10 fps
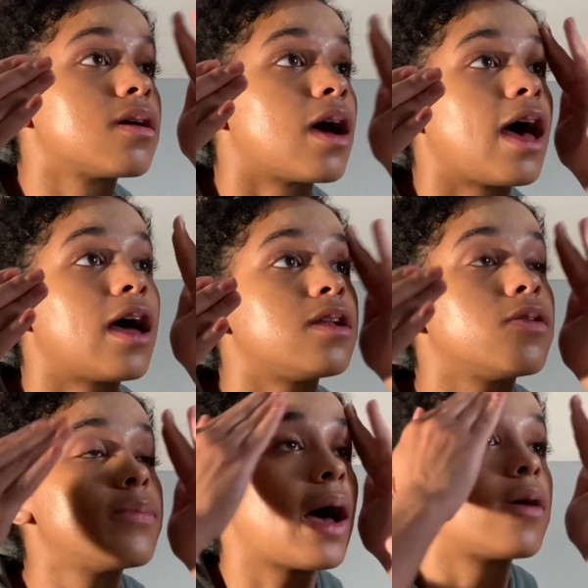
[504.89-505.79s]
I had no
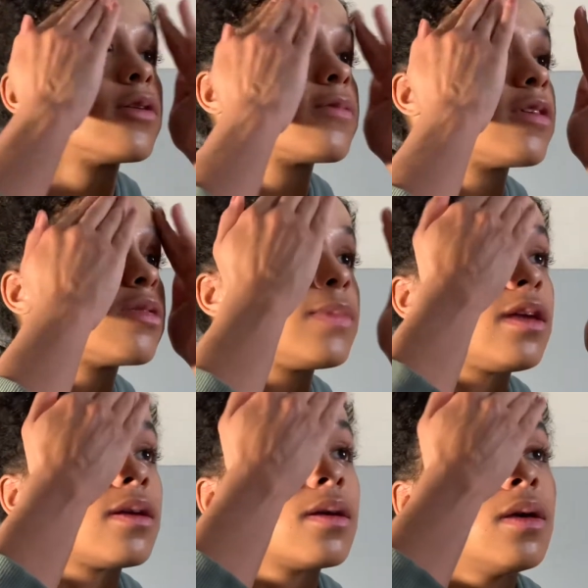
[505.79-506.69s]
powder with
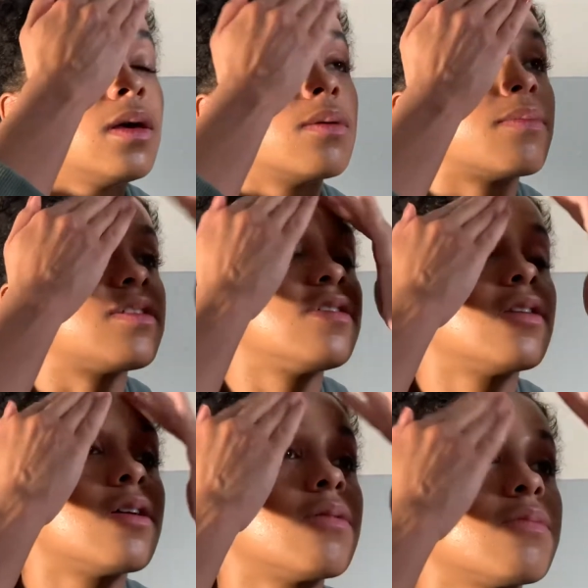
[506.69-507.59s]
me, but you
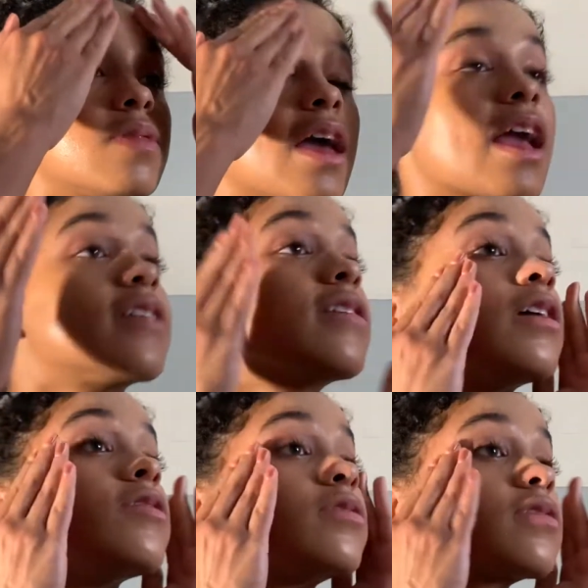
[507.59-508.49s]
know, like I said,
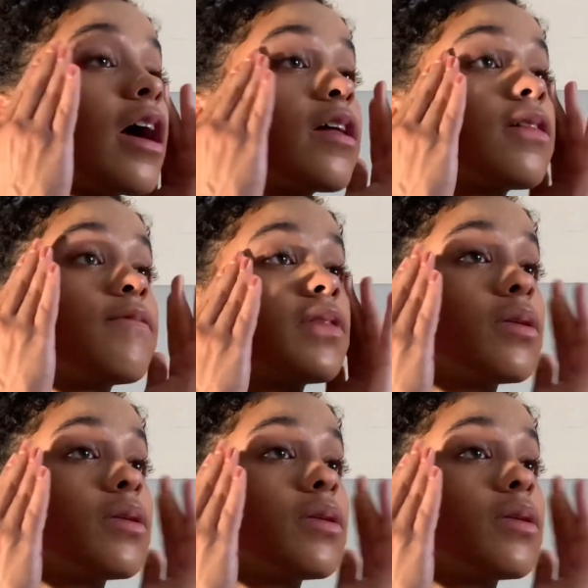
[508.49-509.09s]
you just gotta live in the